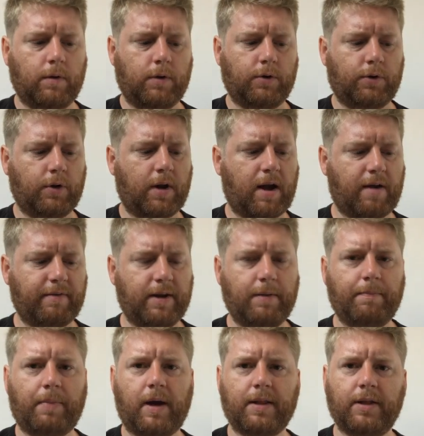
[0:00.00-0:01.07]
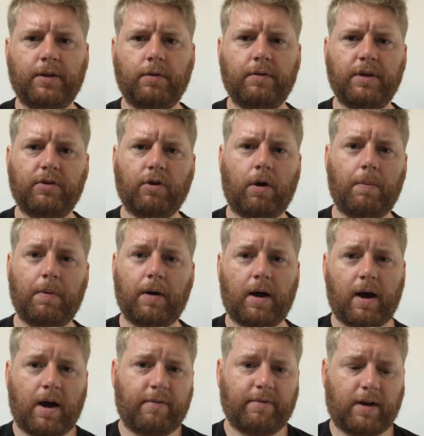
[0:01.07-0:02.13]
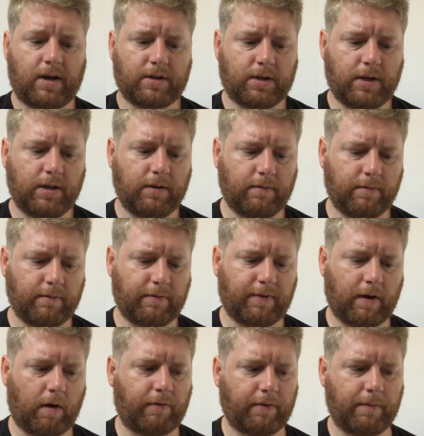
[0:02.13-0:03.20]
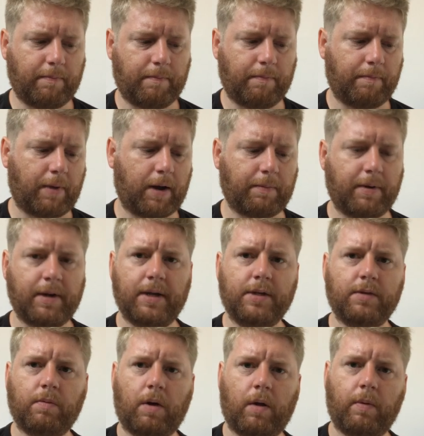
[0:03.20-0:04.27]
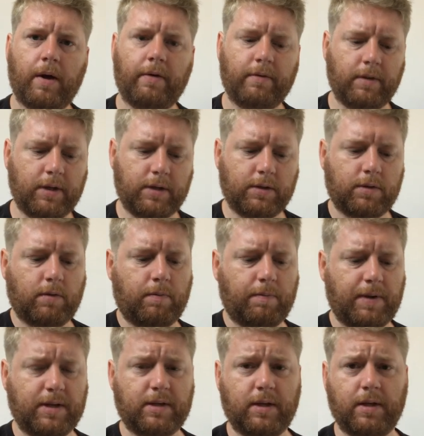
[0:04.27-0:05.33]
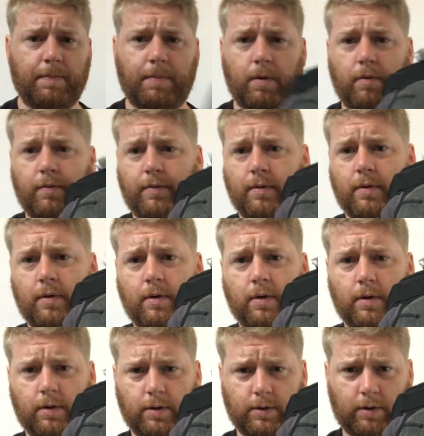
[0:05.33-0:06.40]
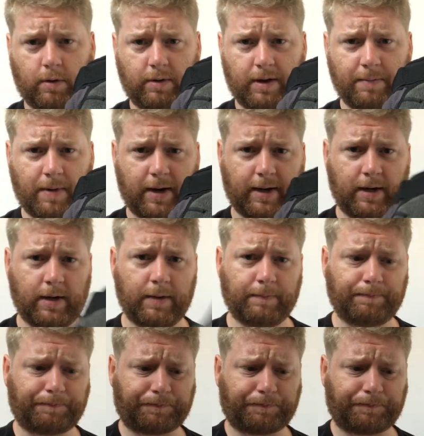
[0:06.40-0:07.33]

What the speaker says: Should I have an impact, they do the job. I haven't actually fell off and banged my knees while wearing these, so basically they're both totally immaculate.